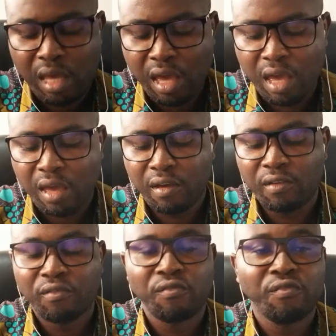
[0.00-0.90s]
a
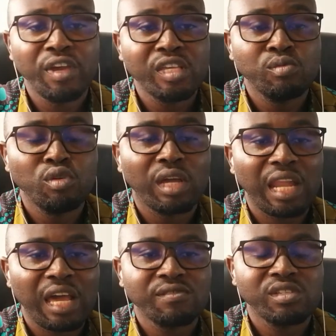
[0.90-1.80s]
Facebook
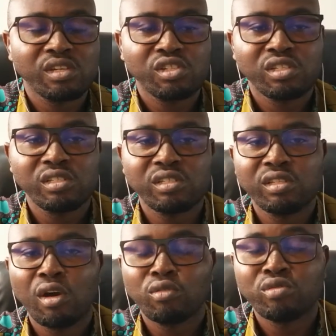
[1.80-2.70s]
live session
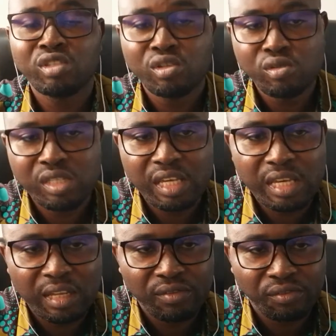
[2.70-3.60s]
on Tuesday
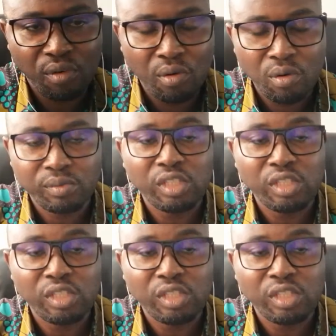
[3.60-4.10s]
at 4